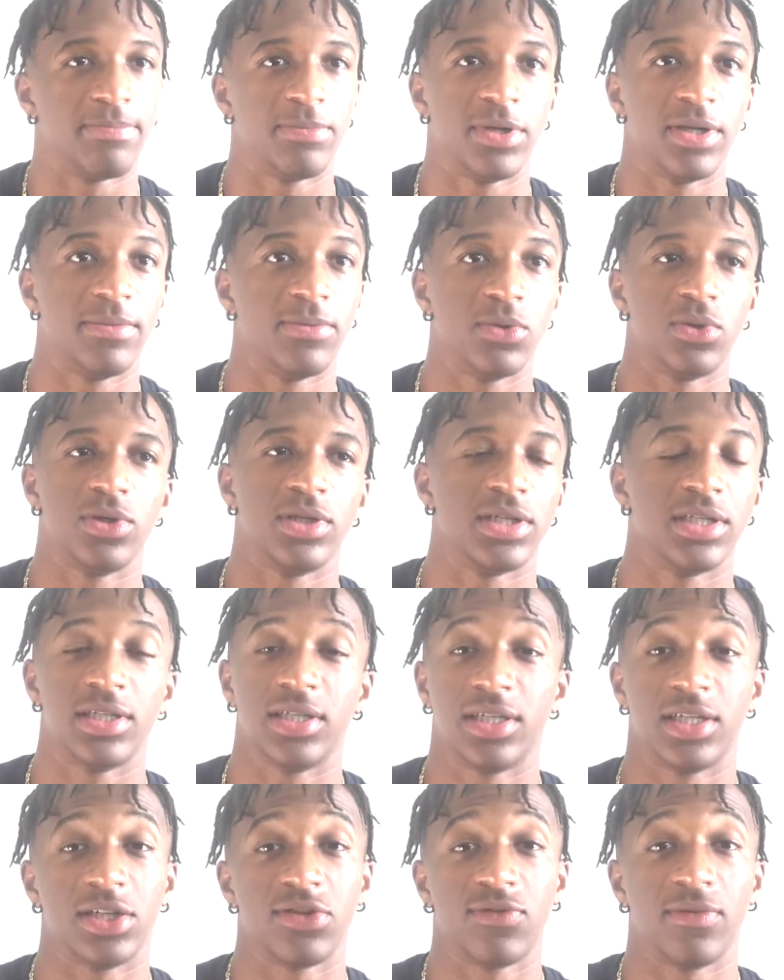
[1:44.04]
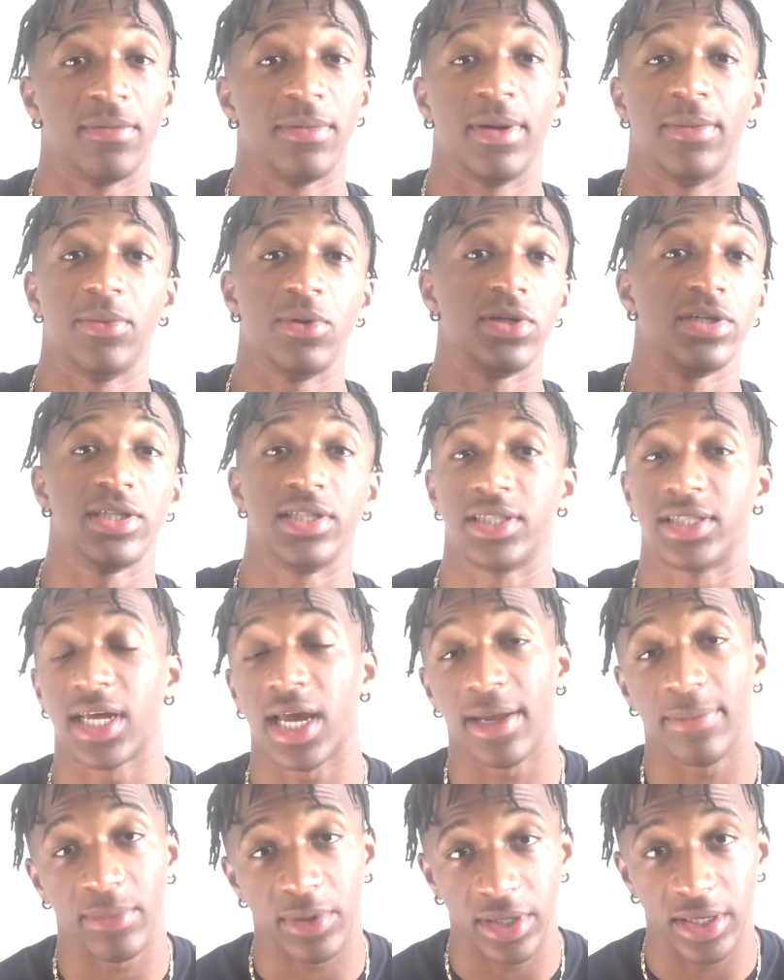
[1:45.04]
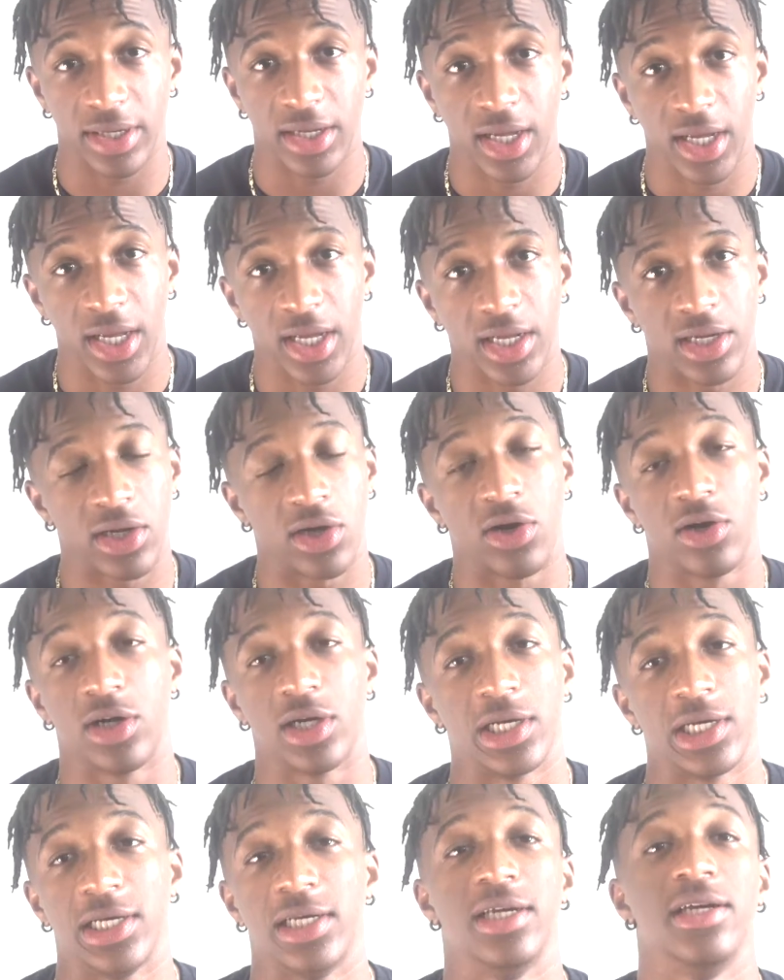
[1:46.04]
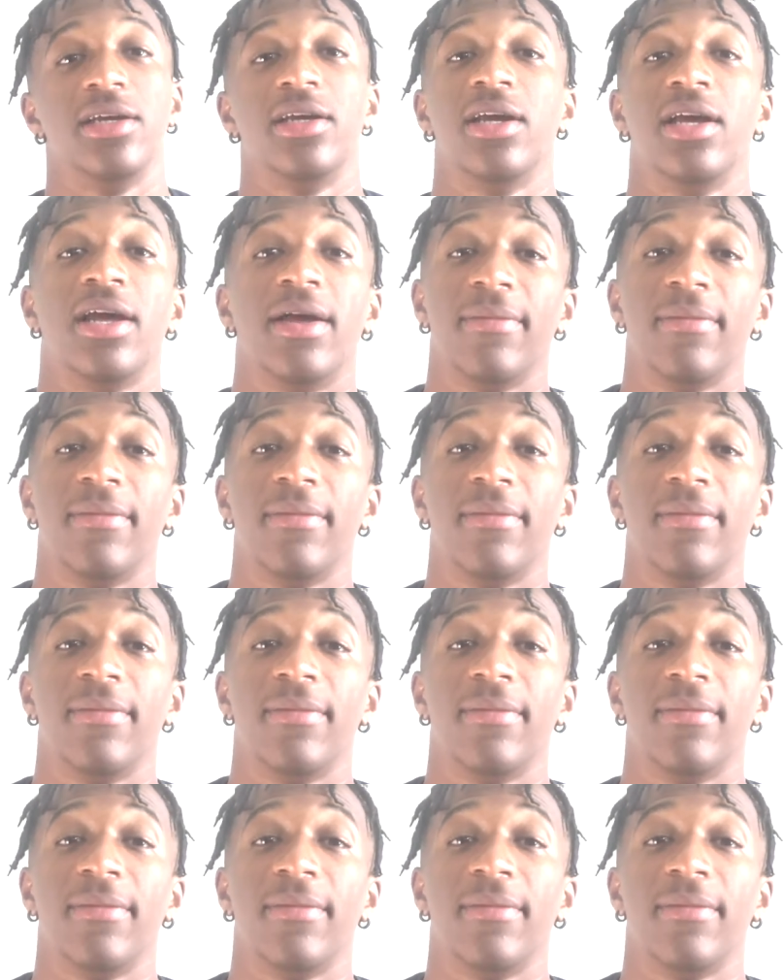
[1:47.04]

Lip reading: People can just type in, all good.